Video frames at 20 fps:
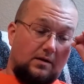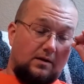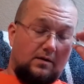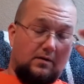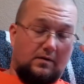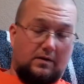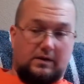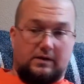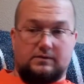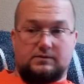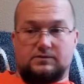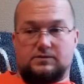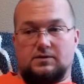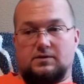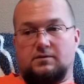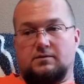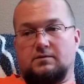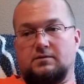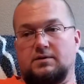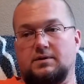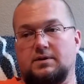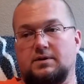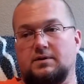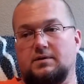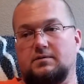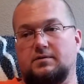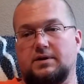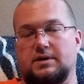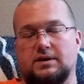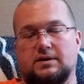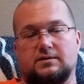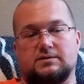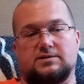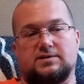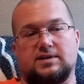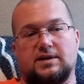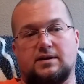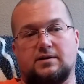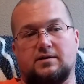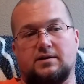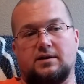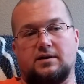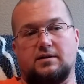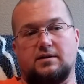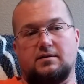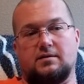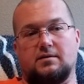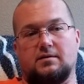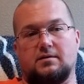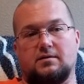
Okay, so right now it's Saturday.